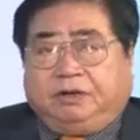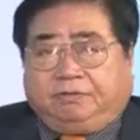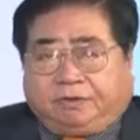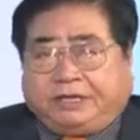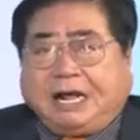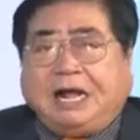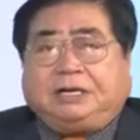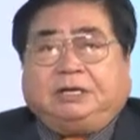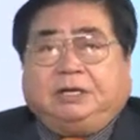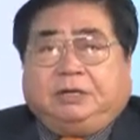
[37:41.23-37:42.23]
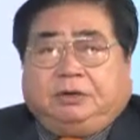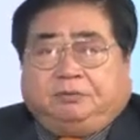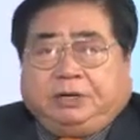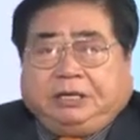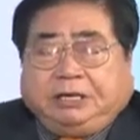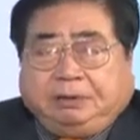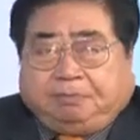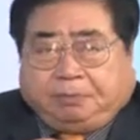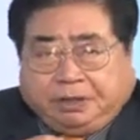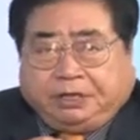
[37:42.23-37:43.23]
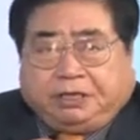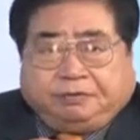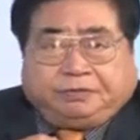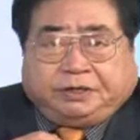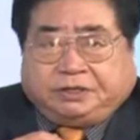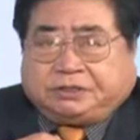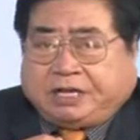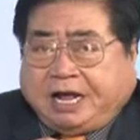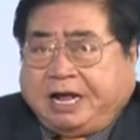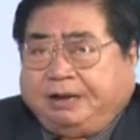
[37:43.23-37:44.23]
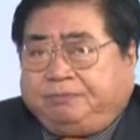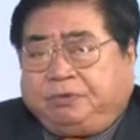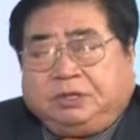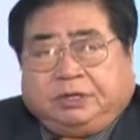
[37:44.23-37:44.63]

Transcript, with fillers: For that, we believe it is time